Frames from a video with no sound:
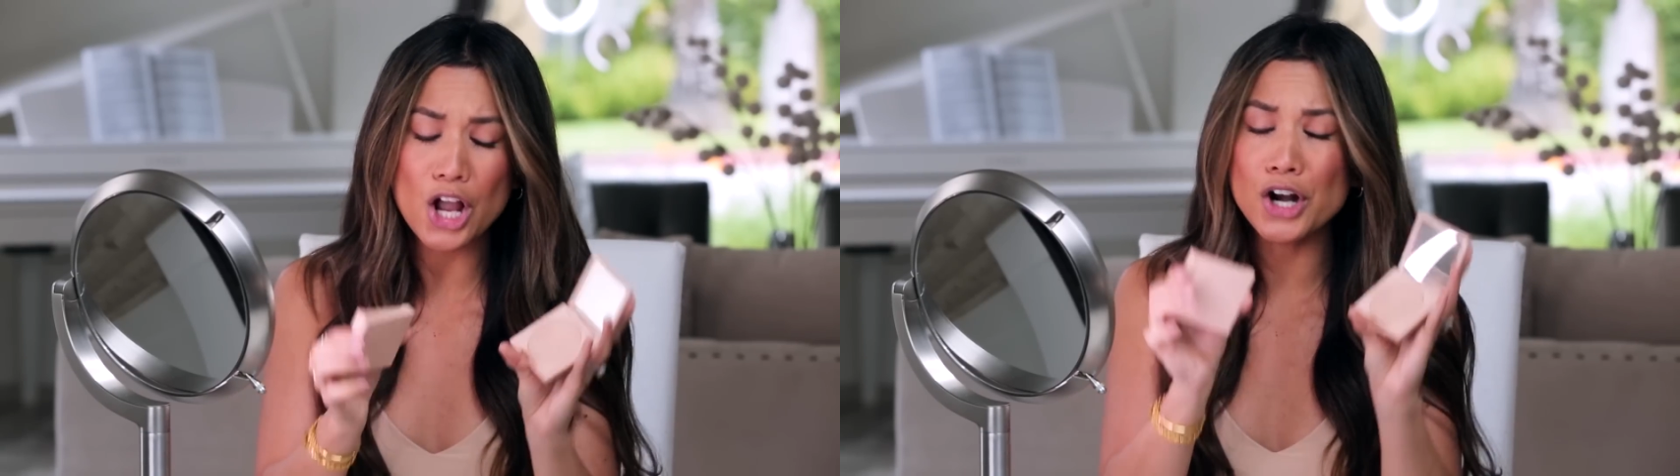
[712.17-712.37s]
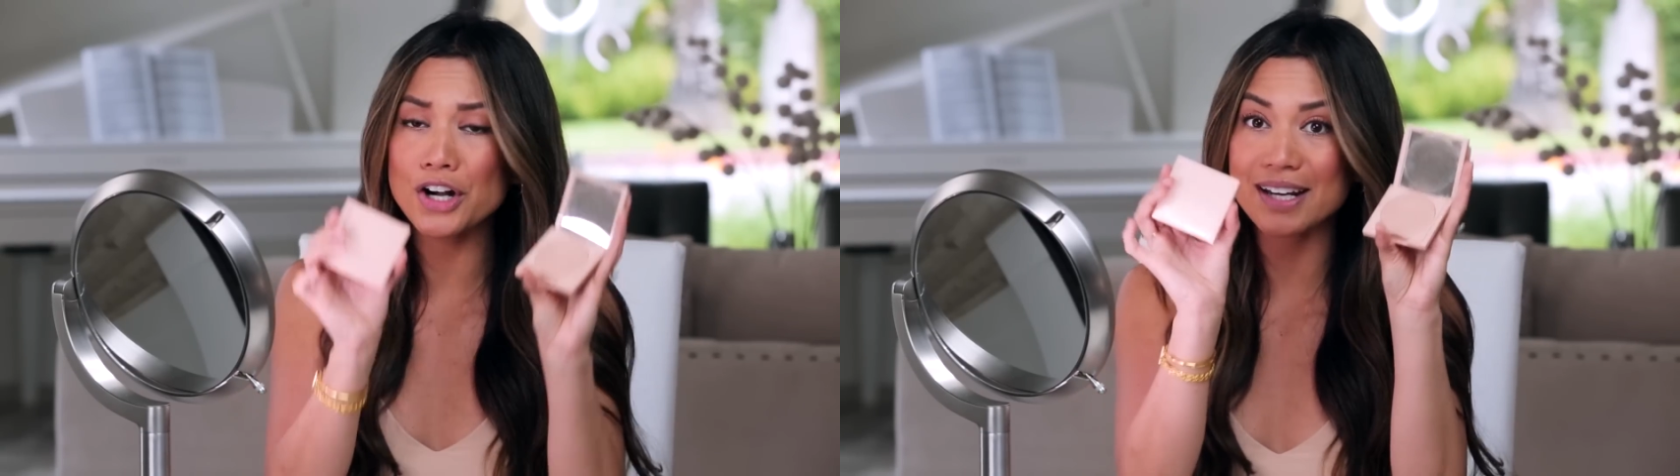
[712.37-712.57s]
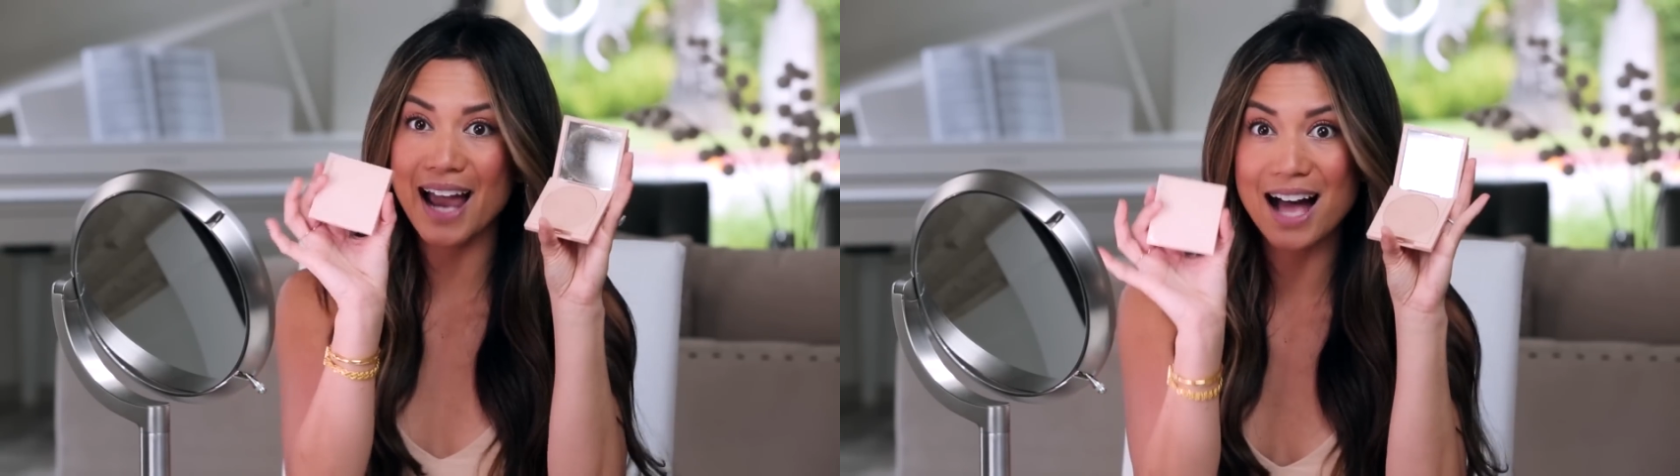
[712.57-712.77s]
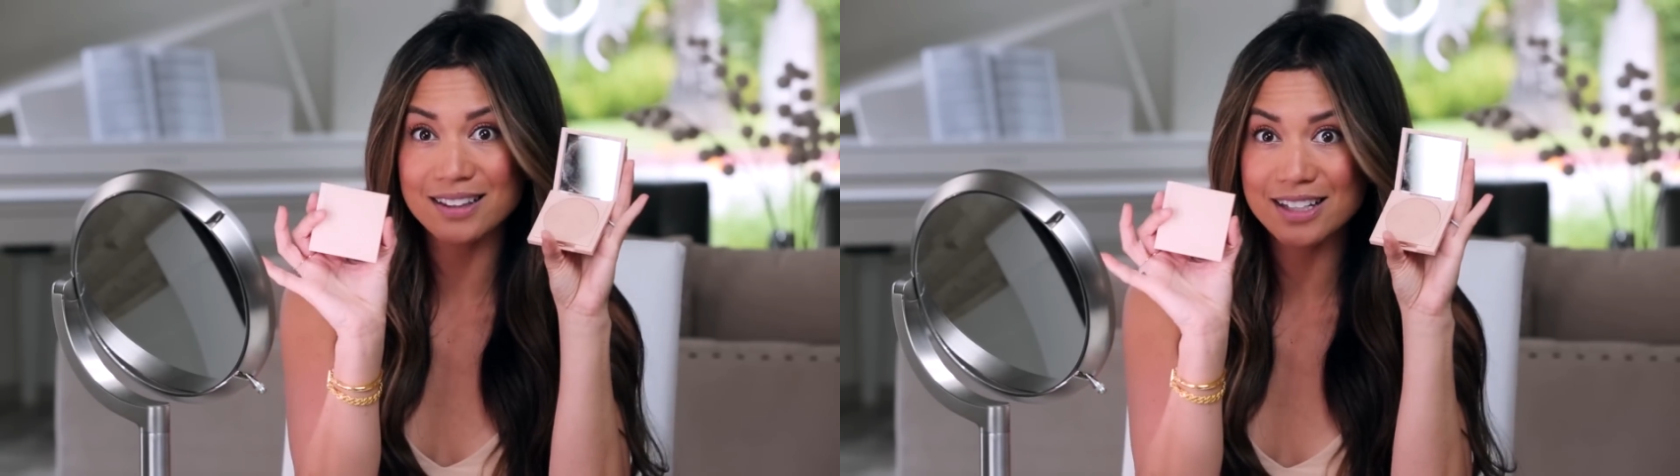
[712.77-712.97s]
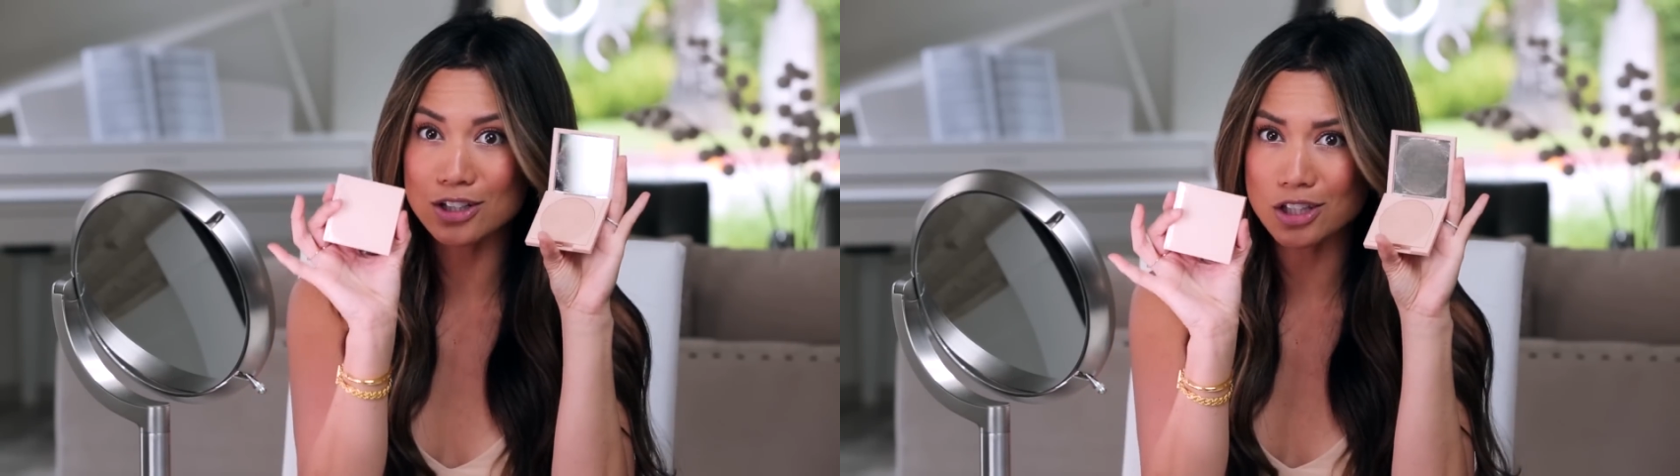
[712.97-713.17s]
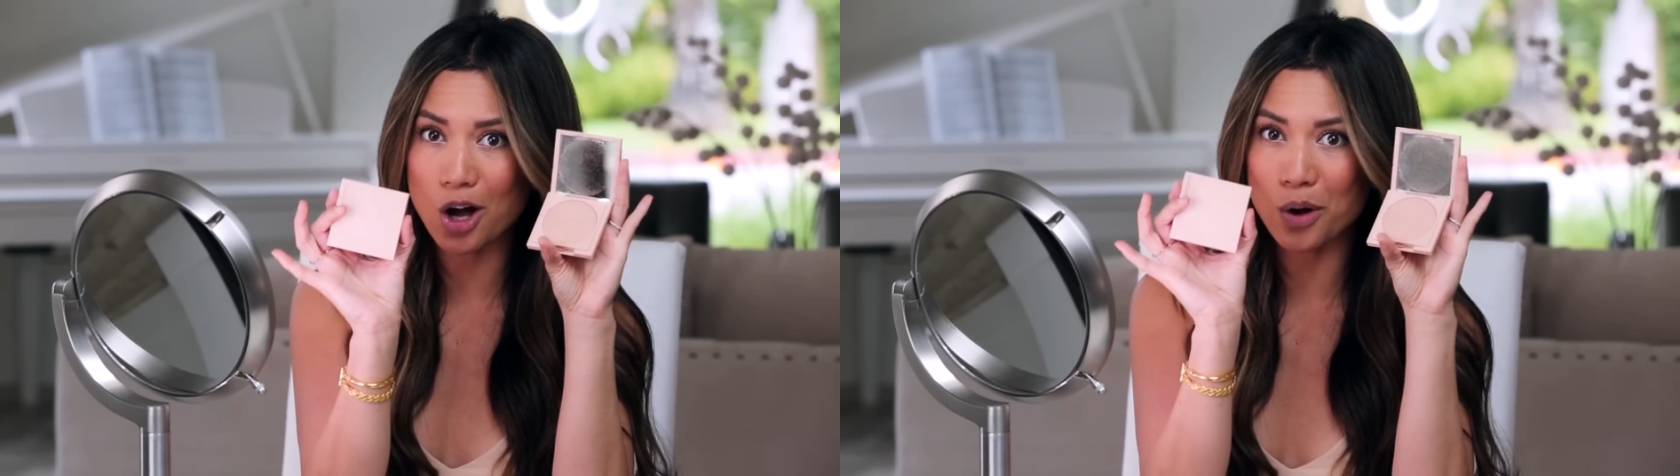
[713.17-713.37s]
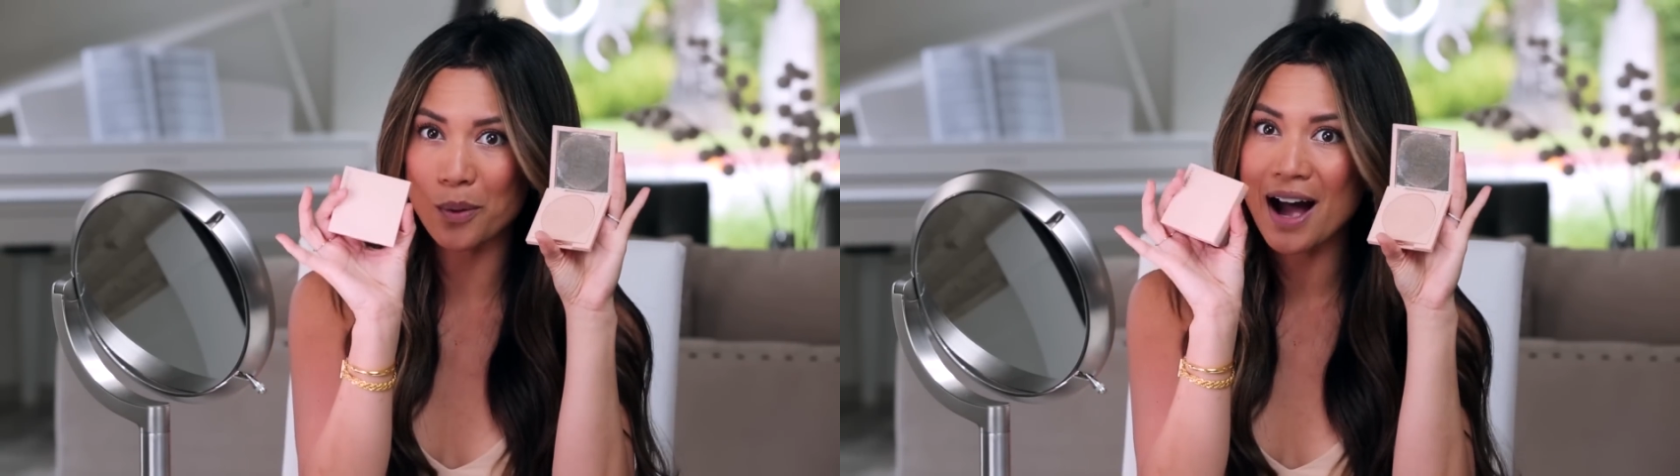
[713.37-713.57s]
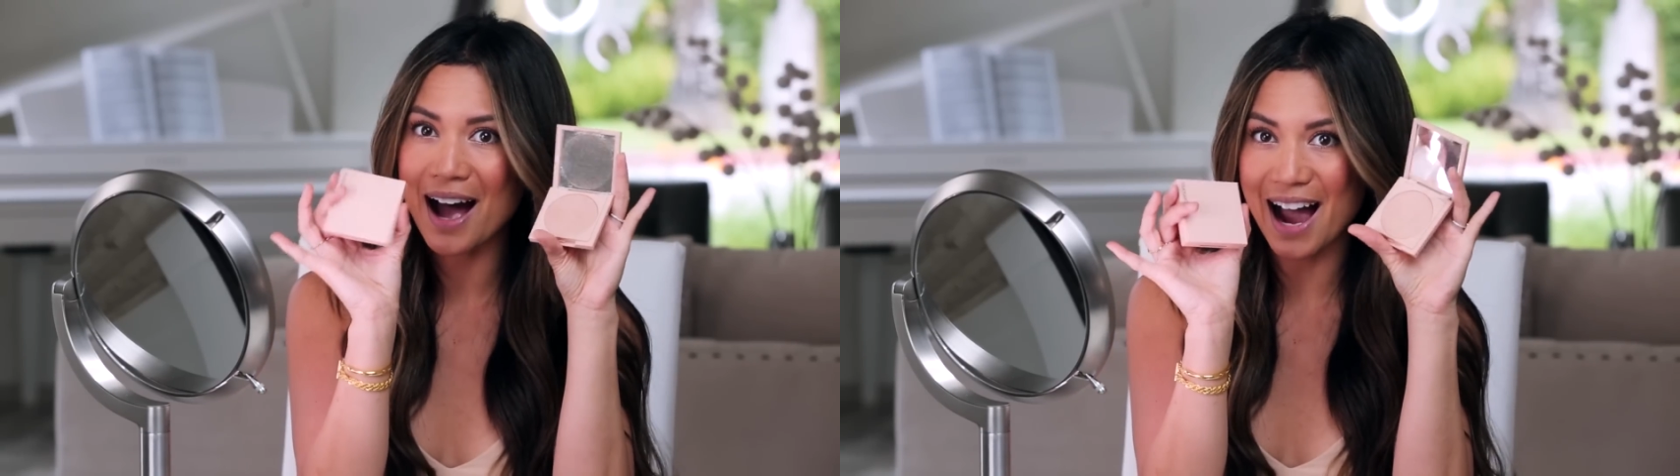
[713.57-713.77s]
her Cali
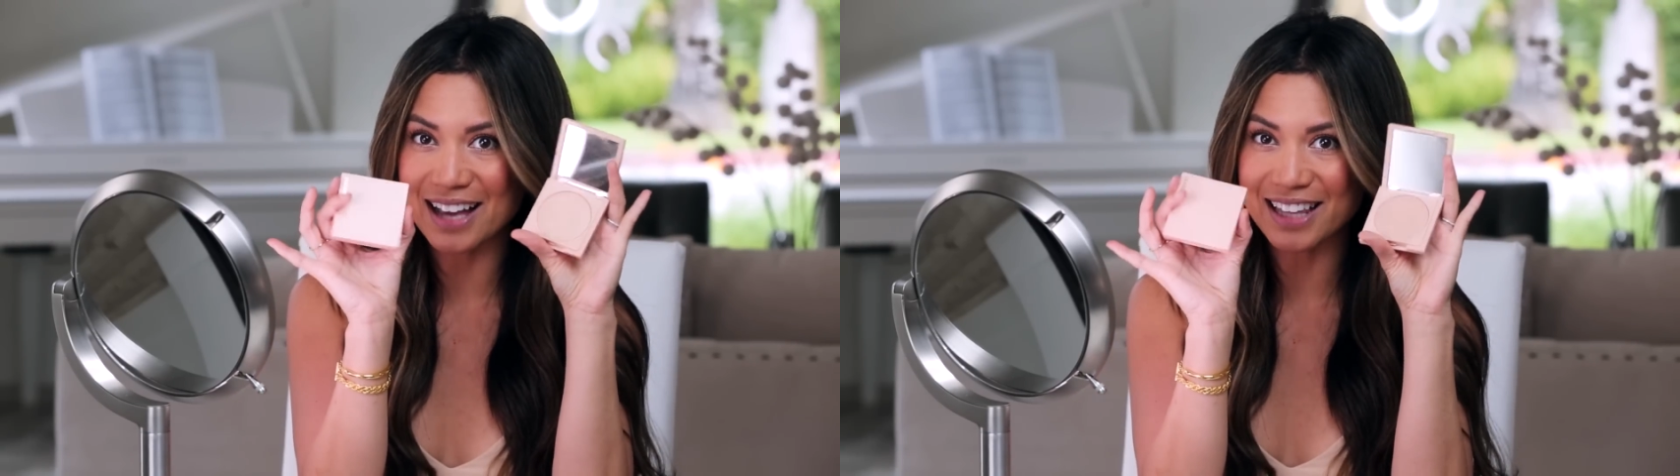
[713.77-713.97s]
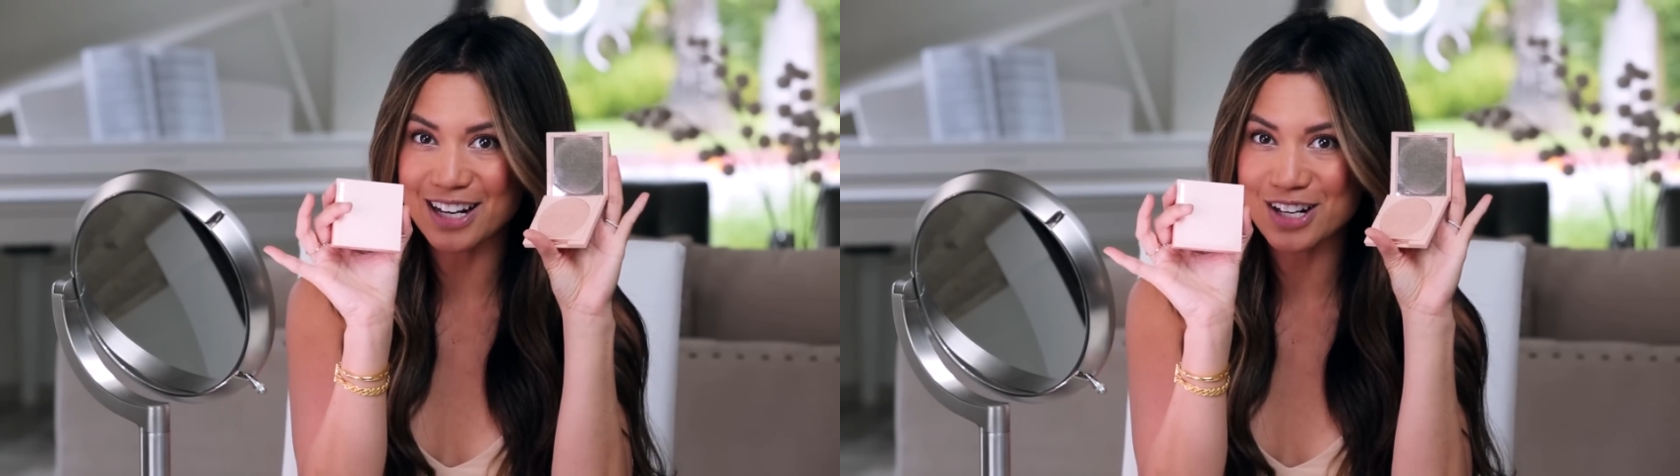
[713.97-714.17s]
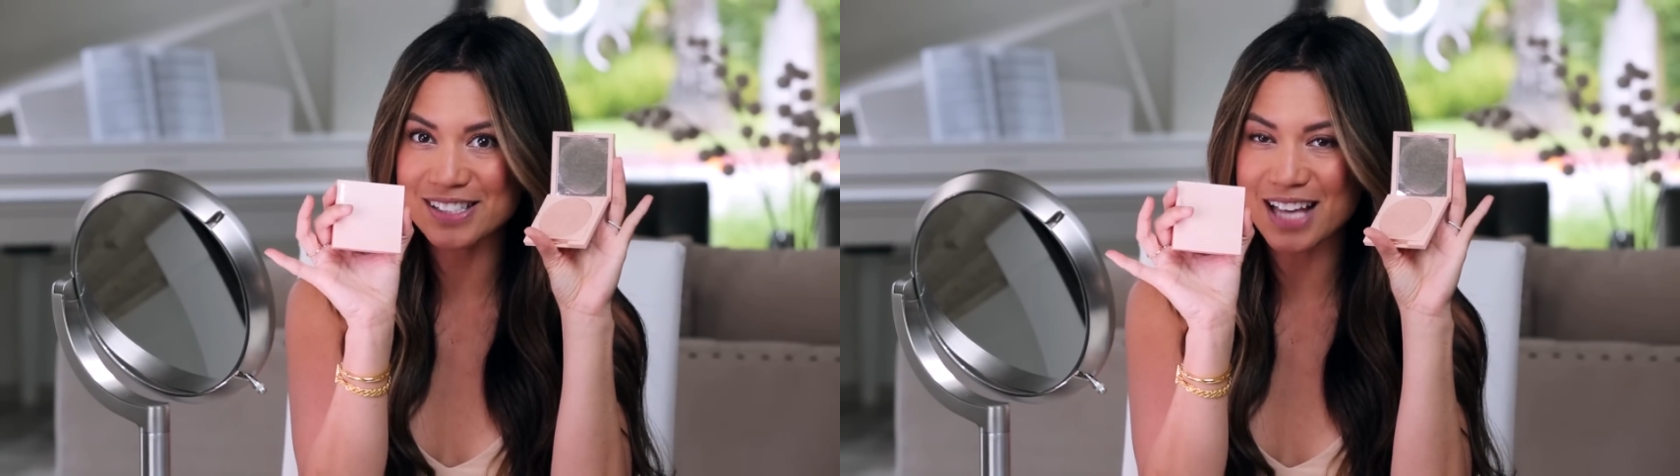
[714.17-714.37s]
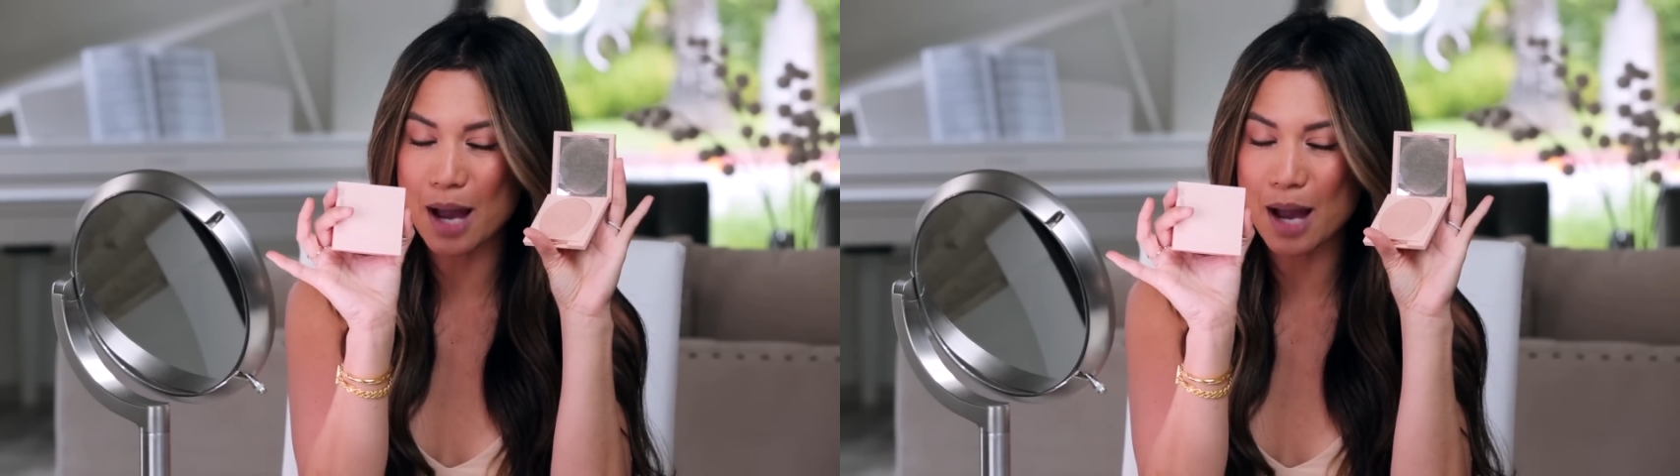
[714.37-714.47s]
Glow highlighters.